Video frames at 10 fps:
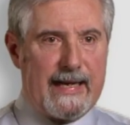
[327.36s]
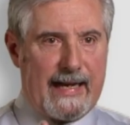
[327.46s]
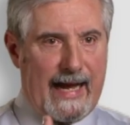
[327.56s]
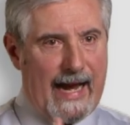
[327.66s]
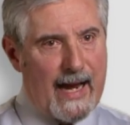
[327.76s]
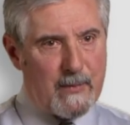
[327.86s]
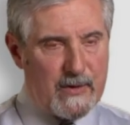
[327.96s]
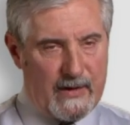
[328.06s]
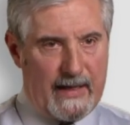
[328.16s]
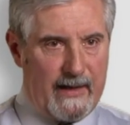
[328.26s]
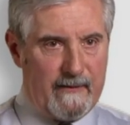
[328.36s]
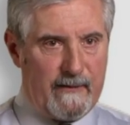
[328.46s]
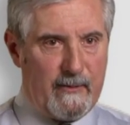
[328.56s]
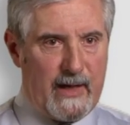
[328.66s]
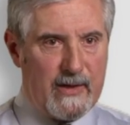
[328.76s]
to capture that
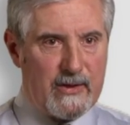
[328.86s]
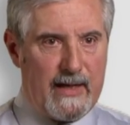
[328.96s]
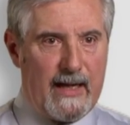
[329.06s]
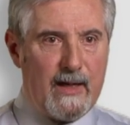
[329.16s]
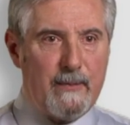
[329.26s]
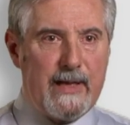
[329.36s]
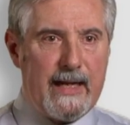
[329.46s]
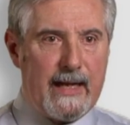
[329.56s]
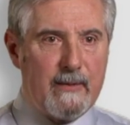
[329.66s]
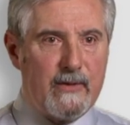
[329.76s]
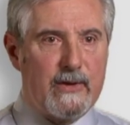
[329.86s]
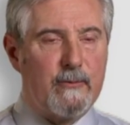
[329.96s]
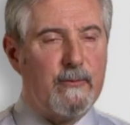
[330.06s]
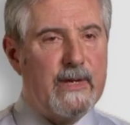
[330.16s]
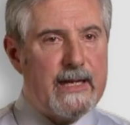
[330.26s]
information and to be able
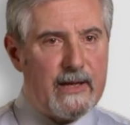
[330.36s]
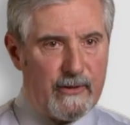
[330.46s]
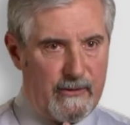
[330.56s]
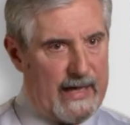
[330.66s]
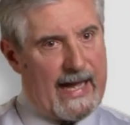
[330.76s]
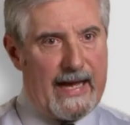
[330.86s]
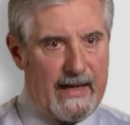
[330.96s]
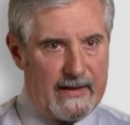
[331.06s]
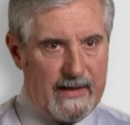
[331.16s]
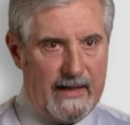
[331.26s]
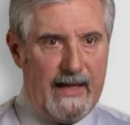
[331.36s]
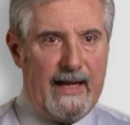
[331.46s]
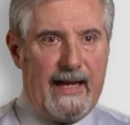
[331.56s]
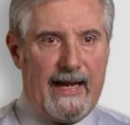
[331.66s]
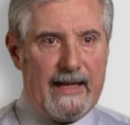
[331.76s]
to recreate
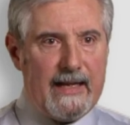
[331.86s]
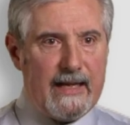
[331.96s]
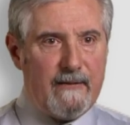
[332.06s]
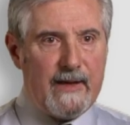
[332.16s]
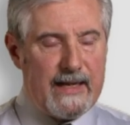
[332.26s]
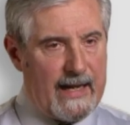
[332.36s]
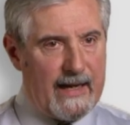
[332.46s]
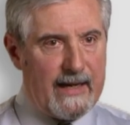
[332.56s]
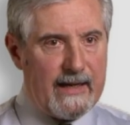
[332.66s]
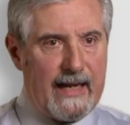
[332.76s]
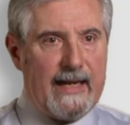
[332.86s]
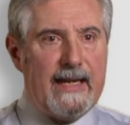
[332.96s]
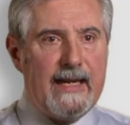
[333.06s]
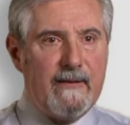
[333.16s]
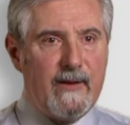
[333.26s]
any given day,
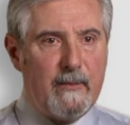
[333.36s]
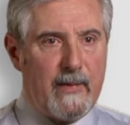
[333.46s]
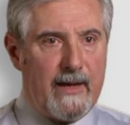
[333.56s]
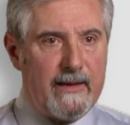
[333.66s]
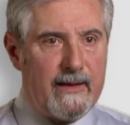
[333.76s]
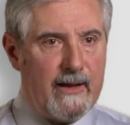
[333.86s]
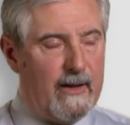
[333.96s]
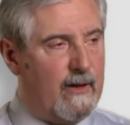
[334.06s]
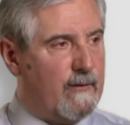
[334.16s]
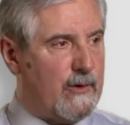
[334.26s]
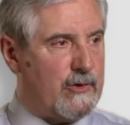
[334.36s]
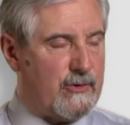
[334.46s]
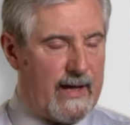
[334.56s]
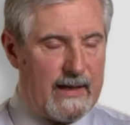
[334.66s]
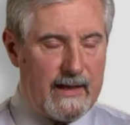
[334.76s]
any given month for
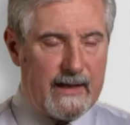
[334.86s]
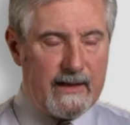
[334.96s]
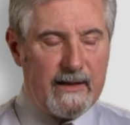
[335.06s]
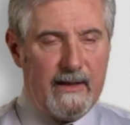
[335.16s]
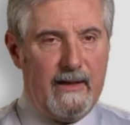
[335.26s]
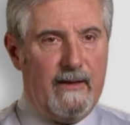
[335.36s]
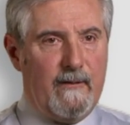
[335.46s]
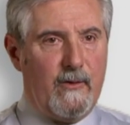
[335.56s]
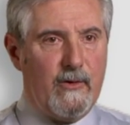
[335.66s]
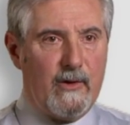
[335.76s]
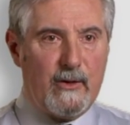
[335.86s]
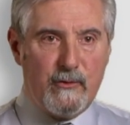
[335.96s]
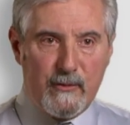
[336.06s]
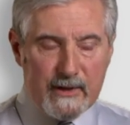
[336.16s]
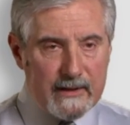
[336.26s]
trending, for
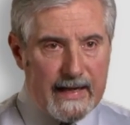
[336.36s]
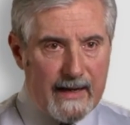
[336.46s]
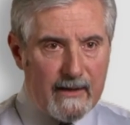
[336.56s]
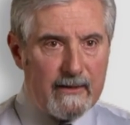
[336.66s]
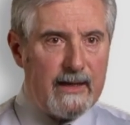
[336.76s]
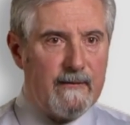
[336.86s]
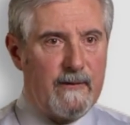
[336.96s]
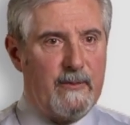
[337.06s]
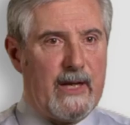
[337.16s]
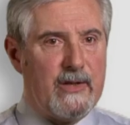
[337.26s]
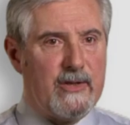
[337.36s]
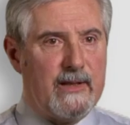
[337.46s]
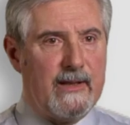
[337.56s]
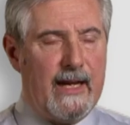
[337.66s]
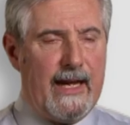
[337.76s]
drill down
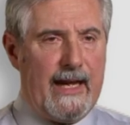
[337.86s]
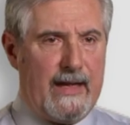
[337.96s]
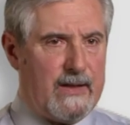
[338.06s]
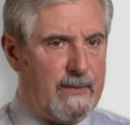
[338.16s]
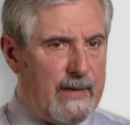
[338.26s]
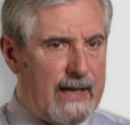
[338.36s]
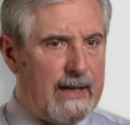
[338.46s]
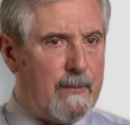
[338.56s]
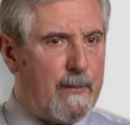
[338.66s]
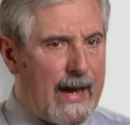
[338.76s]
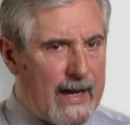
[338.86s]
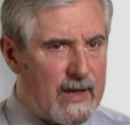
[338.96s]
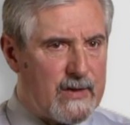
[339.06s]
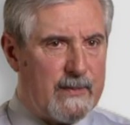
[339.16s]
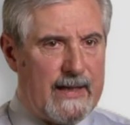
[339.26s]
information. And to me,
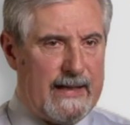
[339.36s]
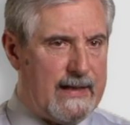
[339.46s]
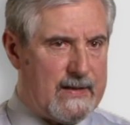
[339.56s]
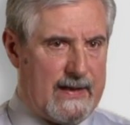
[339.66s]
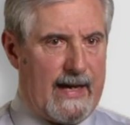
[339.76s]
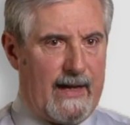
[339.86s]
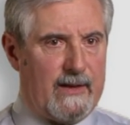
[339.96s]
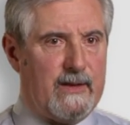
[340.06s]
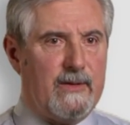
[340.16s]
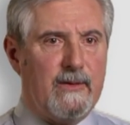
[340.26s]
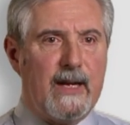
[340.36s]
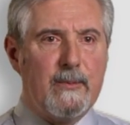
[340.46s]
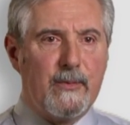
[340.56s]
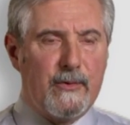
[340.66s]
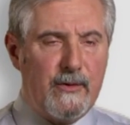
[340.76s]
management needs that to
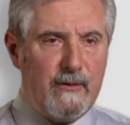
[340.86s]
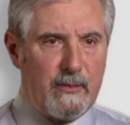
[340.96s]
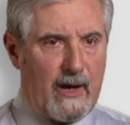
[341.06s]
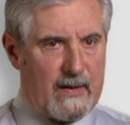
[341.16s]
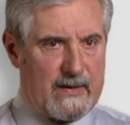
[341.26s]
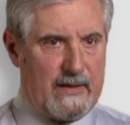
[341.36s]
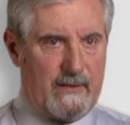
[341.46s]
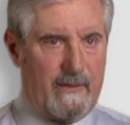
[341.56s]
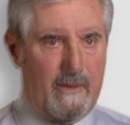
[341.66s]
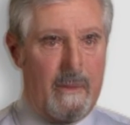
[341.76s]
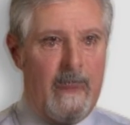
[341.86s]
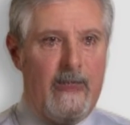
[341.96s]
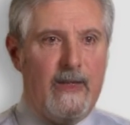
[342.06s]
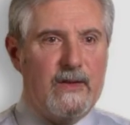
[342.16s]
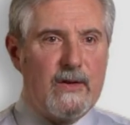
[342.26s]
improve process flow.
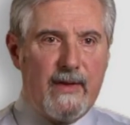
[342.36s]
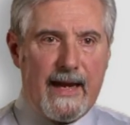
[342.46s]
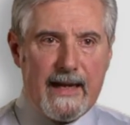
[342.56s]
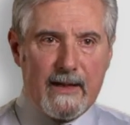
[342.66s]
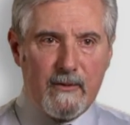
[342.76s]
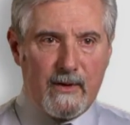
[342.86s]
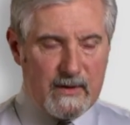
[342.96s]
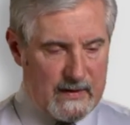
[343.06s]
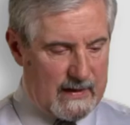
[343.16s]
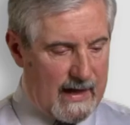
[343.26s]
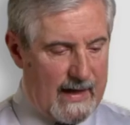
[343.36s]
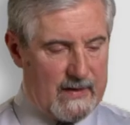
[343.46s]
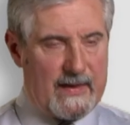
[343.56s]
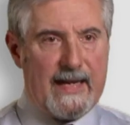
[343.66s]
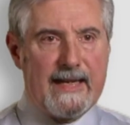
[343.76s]
So they can
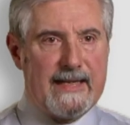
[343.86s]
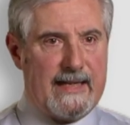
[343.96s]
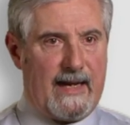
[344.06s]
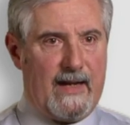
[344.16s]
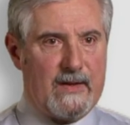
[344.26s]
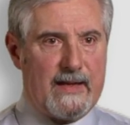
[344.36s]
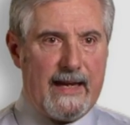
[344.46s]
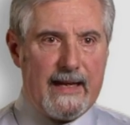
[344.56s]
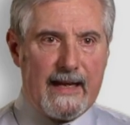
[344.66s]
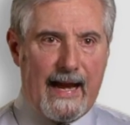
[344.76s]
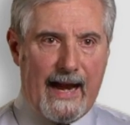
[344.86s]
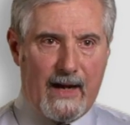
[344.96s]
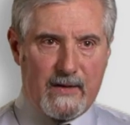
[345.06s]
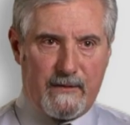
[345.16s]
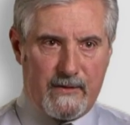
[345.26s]
slice, they can dice, they can
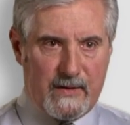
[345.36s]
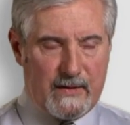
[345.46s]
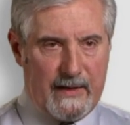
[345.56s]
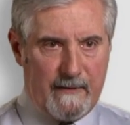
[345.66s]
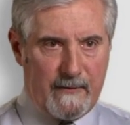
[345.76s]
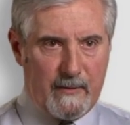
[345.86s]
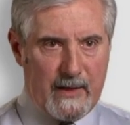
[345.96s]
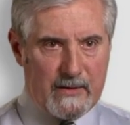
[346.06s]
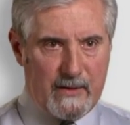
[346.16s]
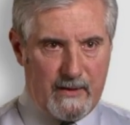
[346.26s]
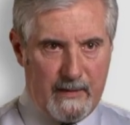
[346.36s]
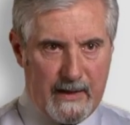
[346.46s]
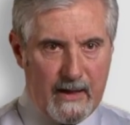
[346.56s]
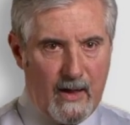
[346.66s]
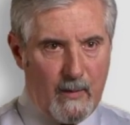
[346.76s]
ask for information to
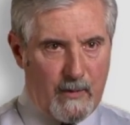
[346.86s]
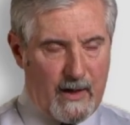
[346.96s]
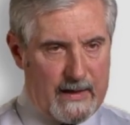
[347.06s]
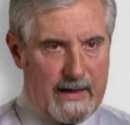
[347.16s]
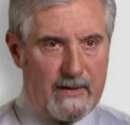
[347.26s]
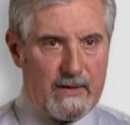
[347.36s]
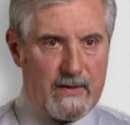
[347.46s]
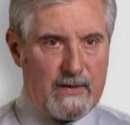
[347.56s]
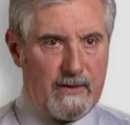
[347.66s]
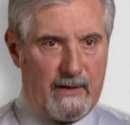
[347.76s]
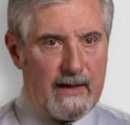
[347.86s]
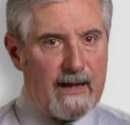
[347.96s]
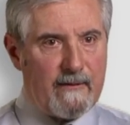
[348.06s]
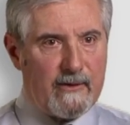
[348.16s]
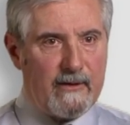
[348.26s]
be brought down to a certain
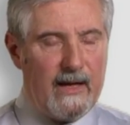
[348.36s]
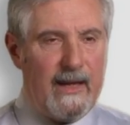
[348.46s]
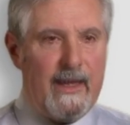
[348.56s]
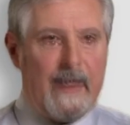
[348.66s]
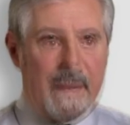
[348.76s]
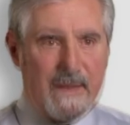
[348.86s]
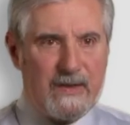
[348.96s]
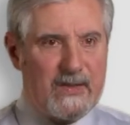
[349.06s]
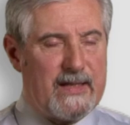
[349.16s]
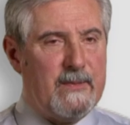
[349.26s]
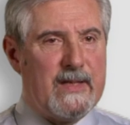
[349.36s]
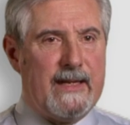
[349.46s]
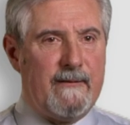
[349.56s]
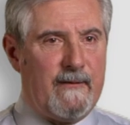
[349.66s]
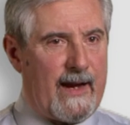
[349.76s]
level. That just seems
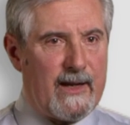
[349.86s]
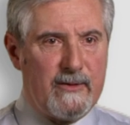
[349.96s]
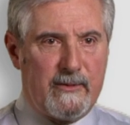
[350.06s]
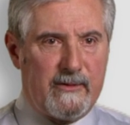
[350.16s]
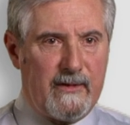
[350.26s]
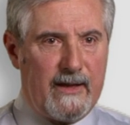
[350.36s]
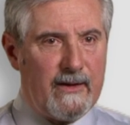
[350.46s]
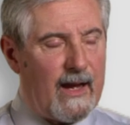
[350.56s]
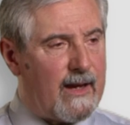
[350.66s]
invaluable.